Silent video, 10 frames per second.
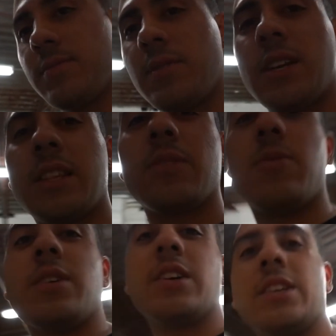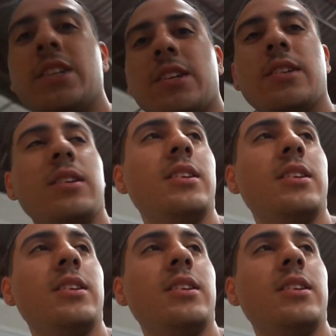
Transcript: We got the wiring done